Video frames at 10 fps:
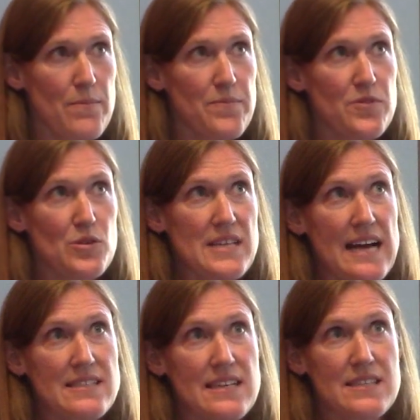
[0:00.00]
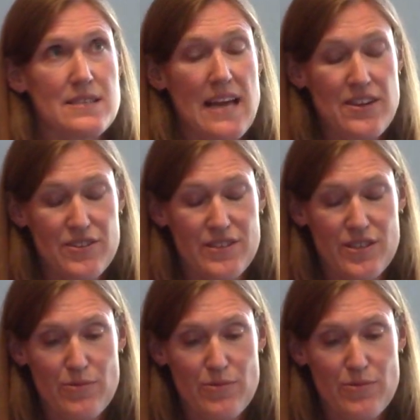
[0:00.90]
those assets entered the